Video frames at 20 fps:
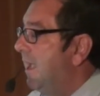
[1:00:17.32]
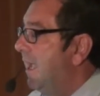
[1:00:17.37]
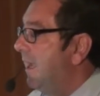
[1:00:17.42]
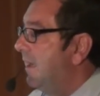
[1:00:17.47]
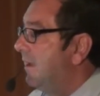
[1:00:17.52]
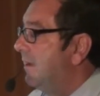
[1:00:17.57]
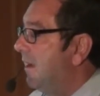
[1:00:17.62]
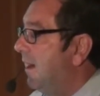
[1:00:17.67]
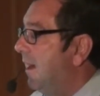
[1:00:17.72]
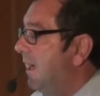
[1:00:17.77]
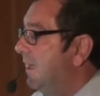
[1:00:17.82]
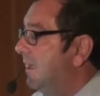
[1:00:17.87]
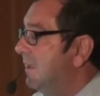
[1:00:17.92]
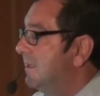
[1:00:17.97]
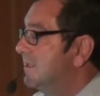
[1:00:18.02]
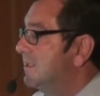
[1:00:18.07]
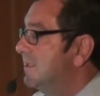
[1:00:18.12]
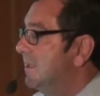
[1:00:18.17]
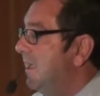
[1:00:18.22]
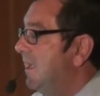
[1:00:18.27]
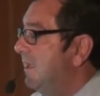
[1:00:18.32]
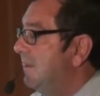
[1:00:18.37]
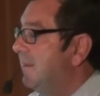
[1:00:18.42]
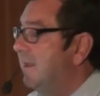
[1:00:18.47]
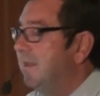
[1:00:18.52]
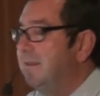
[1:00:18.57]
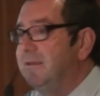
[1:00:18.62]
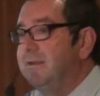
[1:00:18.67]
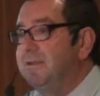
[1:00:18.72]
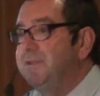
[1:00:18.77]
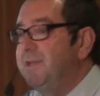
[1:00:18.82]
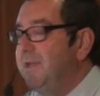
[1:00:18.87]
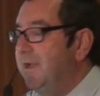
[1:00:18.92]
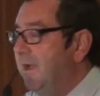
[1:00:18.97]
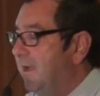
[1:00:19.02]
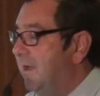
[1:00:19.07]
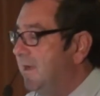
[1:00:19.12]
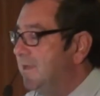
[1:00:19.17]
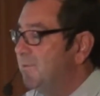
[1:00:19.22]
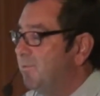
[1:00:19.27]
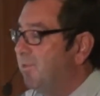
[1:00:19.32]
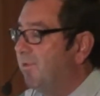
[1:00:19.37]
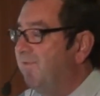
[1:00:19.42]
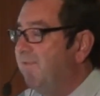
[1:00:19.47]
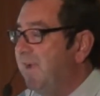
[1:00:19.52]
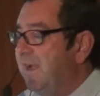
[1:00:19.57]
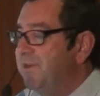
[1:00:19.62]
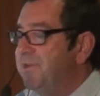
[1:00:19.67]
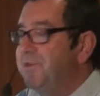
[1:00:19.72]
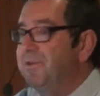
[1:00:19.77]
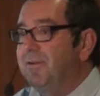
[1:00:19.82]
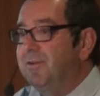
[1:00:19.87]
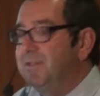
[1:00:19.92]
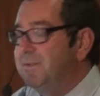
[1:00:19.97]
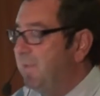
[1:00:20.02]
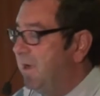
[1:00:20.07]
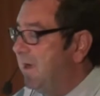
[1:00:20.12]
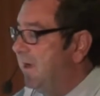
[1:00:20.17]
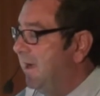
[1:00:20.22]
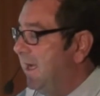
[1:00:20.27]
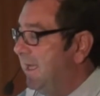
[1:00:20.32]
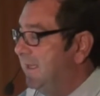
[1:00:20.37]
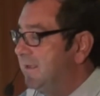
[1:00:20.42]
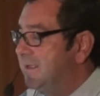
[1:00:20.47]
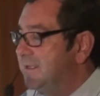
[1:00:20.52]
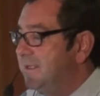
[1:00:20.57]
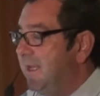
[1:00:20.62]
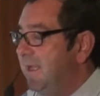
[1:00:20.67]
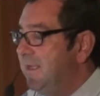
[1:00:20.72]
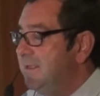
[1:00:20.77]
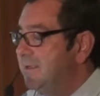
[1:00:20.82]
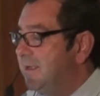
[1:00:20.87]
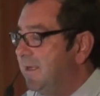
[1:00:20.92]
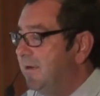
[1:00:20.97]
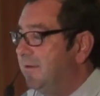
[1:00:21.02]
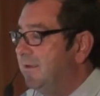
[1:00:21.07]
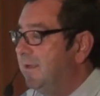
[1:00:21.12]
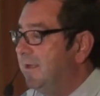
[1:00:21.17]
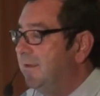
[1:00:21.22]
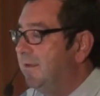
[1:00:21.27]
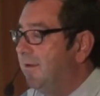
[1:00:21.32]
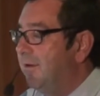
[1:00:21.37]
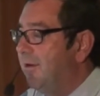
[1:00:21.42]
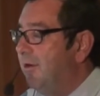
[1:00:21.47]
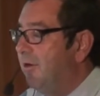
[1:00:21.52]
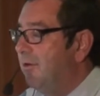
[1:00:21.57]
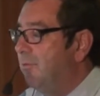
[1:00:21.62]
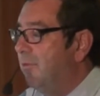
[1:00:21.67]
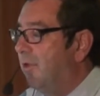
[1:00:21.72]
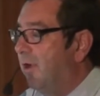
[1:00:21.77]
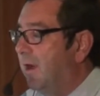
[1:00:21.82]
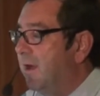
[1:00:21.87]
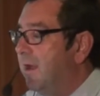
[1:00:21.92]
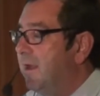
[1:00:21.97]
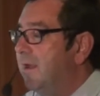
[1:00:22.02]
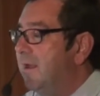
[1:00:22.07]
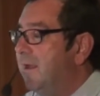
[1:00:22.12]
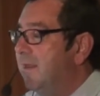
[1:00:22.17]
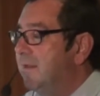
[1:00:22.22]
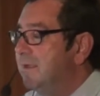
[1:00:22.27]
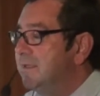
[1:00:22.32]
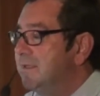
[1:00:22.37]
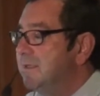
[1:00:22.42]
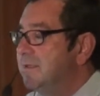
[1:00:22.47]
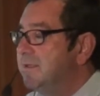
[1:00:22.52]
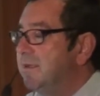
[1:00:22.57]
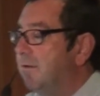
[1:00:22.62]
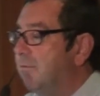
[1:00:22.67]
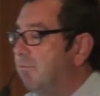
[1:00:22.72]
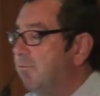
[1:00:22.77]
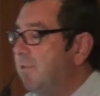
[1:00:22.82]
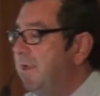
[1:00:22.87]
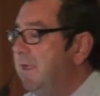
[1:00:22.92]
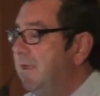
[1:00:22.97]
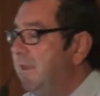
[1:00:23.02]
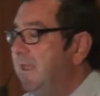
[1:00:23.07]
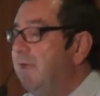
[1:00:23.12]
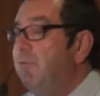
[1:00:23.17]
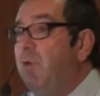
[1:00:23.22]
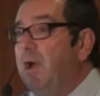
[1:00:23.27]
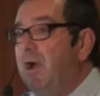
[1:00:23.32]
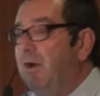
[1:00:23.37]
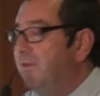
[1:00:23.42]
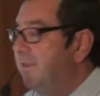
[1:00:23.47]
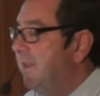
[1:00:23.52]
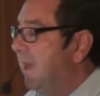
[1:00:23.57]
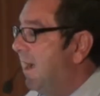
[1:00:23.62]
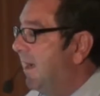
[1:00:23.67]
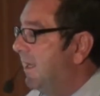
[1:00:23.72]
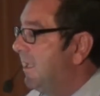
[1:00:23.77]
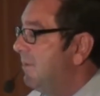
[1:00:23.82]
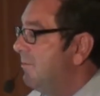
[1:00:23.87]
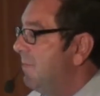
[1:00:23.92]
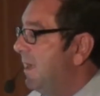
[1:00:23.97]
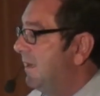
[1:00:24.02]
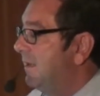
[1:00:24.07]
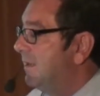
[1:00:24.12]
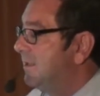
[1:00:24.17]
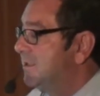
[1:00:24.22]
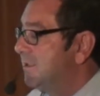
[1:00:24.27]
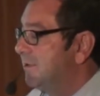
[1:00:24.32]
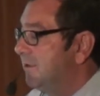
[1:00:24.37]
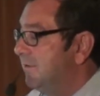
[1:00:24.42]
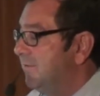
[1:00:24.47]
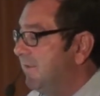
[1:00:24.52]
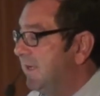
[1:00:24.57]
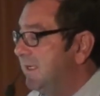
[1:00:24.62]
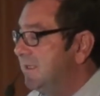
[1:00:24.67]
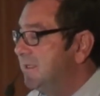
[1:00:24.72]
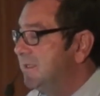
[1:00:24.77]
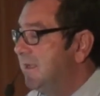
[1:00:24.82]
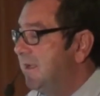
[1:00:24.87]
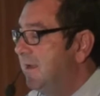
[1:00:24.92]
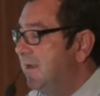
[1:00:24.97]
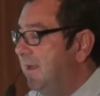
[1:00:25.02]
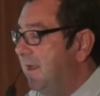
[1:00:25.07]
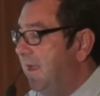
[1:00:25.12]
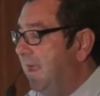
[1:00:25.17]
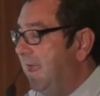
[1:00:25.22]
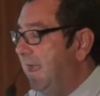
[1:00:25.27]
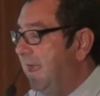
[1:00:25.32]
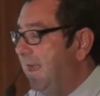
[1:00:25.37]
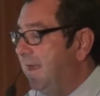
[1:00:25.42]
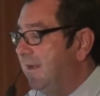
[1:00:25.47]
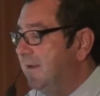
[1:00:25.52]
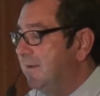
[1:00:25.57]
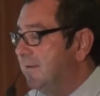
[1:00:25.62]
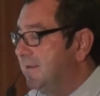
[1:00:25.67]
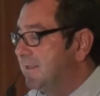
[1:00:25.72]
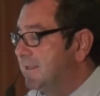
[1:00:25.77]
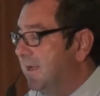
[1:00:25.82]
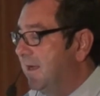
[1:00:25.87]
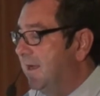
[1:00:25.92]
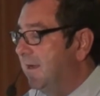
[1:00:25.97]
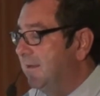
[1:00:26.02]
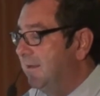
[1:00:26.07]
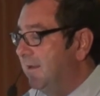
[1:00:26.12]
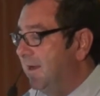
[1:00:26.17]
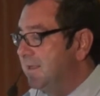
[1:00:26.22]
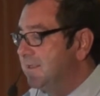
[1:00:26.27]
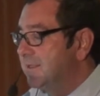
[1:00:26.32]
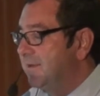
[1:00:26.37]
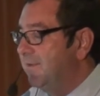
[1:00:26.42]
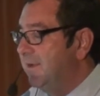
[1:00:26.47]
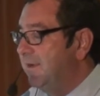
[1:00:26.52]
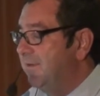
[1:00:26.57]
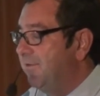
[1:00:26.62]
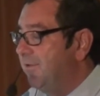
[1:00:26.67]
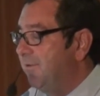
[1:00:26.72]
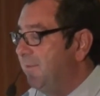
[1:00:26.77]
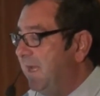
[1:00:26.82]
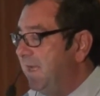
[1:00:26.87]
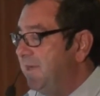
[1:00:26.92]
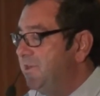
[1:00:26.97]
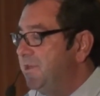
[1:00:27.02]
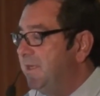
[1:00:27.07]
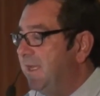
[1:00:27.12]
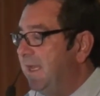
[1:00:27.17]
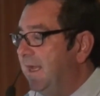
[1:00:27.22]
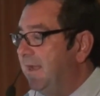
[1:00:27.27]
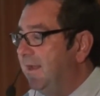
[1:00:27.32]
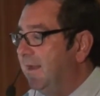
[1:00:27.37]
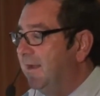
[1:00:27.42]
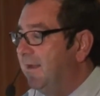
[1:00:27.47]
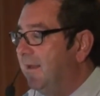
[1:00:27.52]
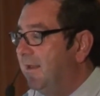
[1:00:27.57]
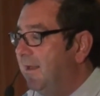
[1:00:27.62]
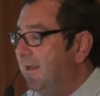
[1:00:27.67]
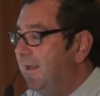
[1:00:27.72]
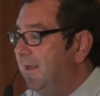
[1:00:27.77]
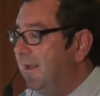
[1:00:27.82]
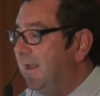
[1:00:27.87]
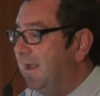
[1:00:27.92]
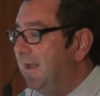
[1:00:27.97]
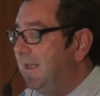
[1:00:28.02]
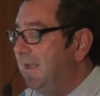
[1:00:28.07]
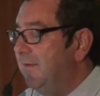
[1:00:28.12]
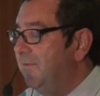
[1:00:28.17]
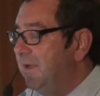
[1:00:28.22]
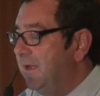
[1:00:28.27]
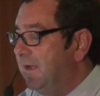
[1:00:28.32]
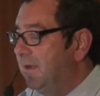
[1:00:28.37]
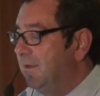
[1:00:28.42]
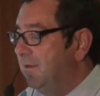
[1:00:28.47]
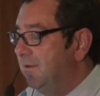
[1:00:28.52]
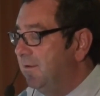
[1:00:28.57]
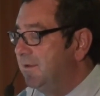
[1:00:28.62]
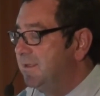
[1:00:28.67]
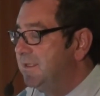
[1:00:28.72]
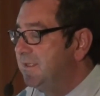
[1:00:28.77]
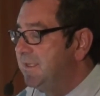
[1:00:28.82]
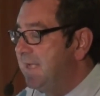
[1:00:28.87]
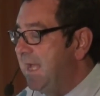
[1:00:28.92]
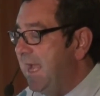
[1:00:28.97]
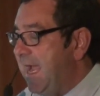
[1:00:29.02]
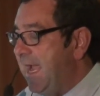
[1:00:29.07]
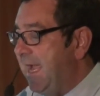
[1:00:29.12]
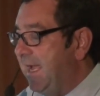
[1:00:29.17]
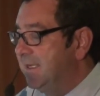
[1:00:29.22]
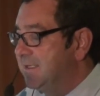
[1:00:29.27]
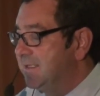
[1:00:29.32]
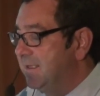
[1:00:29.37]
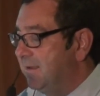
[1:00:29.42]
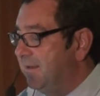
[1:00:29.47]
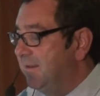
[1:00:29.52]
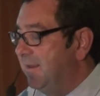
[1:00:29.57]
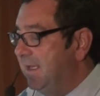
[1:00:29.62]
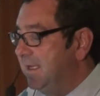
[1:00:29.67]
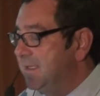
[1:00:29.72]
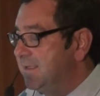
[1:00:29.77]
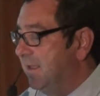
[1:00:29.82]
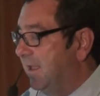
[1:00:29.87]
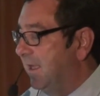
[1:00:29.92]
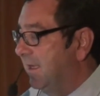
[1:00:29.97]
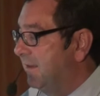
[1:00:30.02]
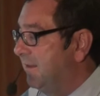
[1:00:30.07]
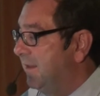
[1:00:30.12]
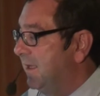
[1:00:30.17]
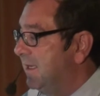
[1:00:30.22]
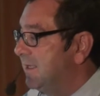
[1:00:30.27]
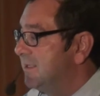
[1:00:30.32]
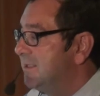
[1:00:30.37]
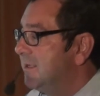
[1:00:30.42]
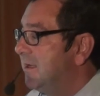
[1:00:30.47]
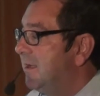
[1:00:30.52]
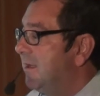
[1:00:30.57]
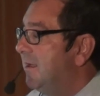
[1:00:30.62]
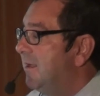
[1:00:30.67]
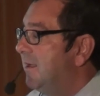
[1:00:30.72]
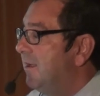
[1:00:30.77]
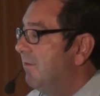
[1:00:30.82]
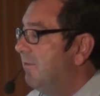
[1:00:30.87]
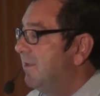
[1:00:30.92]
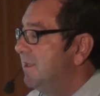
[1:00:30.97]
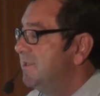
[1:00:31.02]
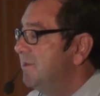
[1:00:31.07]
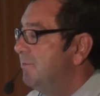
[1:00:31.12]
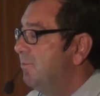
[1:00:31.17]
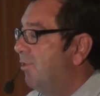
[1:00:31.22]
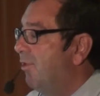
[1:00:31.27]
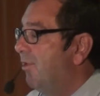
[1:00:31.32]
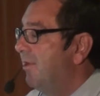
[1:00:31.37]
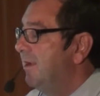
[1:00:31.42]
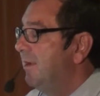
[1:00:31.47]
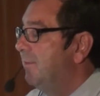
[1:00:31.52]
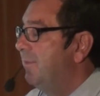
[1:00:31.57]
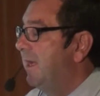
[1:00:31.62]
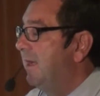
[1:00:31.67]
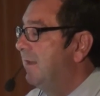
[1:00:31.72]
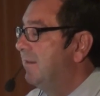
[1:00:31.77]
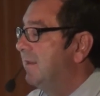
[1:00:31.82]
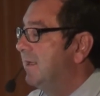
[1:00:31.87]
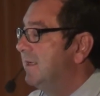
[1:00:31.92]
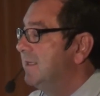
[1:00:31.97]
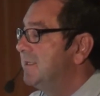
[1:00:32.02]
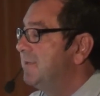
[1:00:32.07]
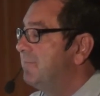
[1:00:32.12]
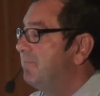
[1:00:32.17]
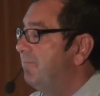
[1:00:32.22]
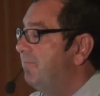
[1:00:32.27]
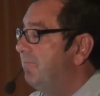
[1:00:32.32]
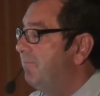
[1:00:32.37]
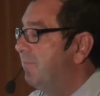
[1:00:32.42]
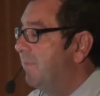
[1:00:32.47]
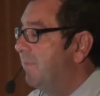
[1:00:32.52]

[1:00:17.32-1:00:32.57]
And I can see that the GIS professionals behind the scenes here did their homework. This is a really well documented service, and it's got lots of information in it. It even includes tags and things like this. And what's important about this?